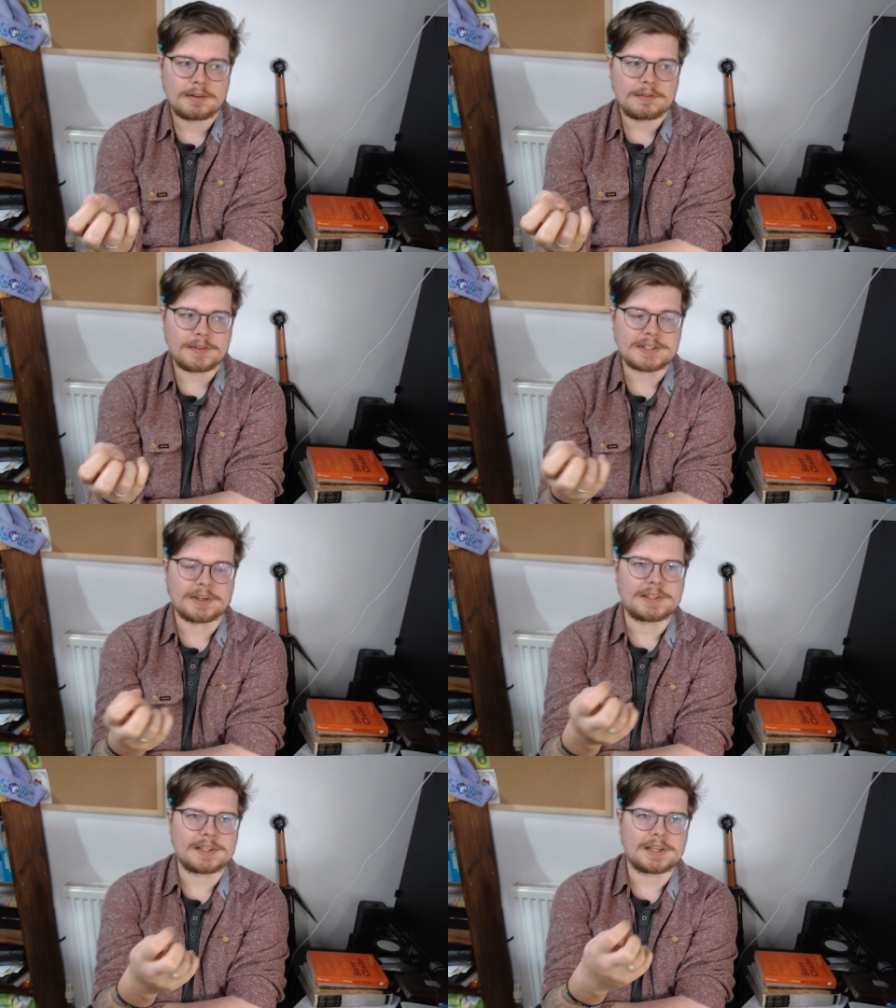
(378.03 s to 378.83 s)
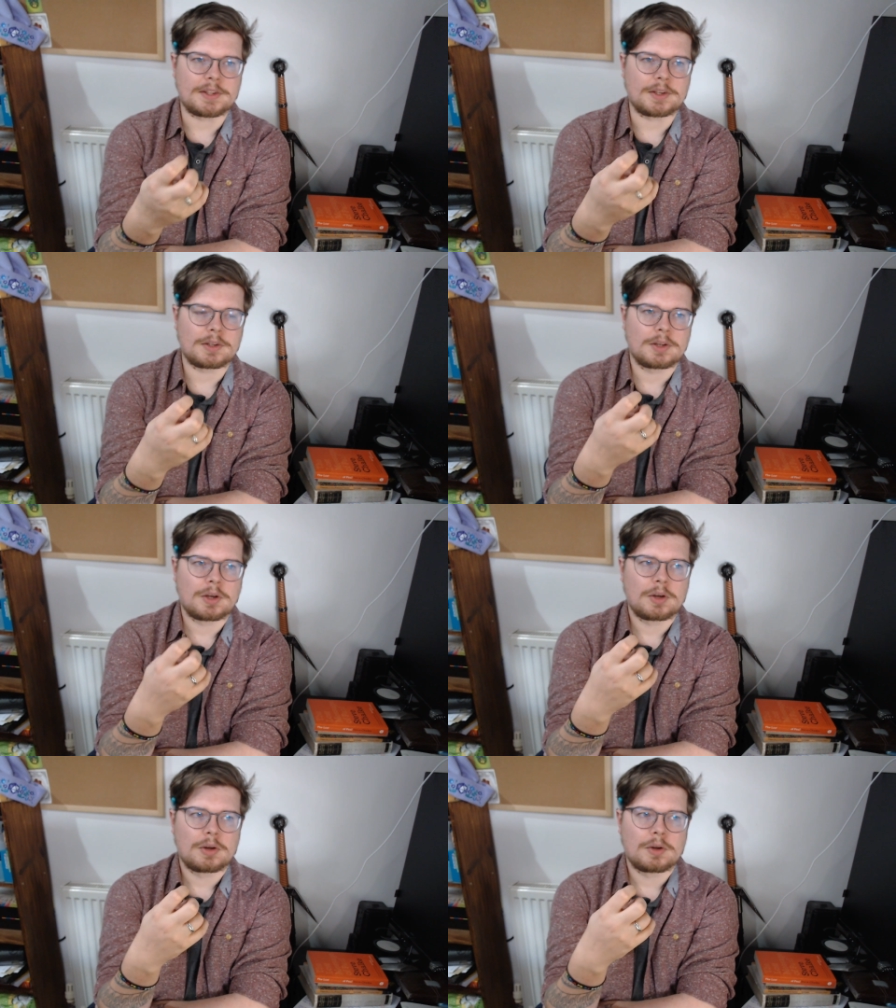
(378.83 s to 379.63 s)
This idea that
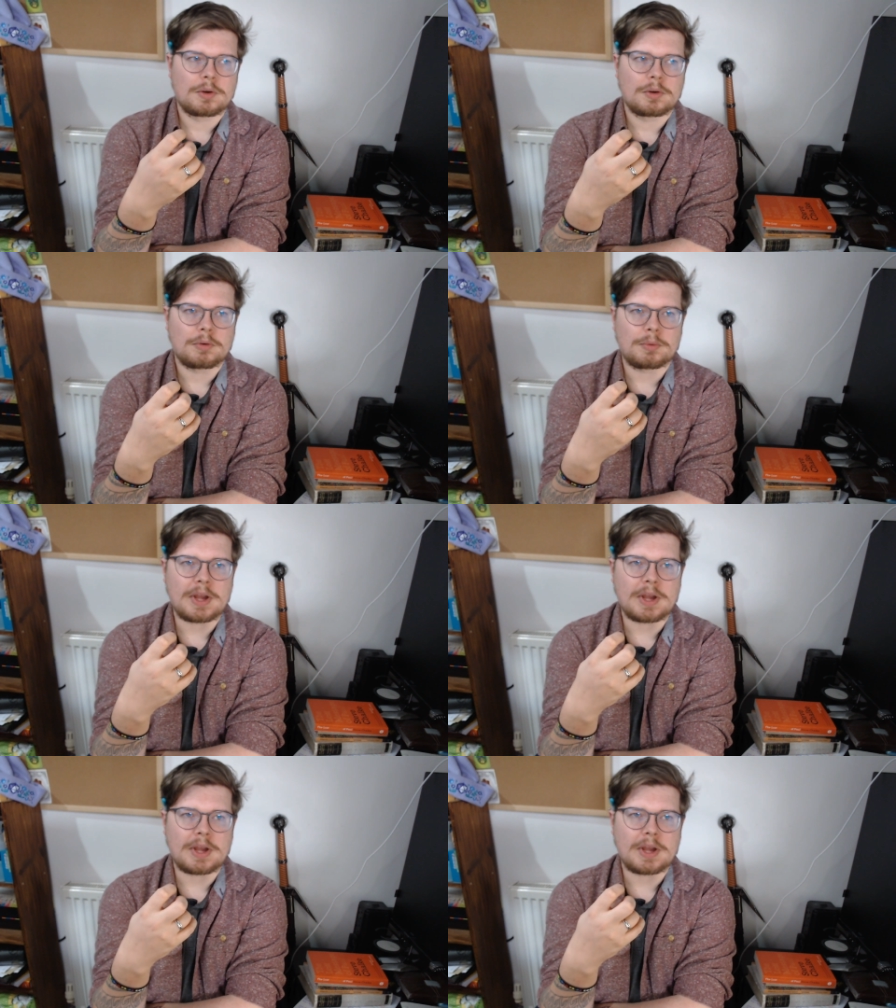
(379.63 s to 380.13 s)
we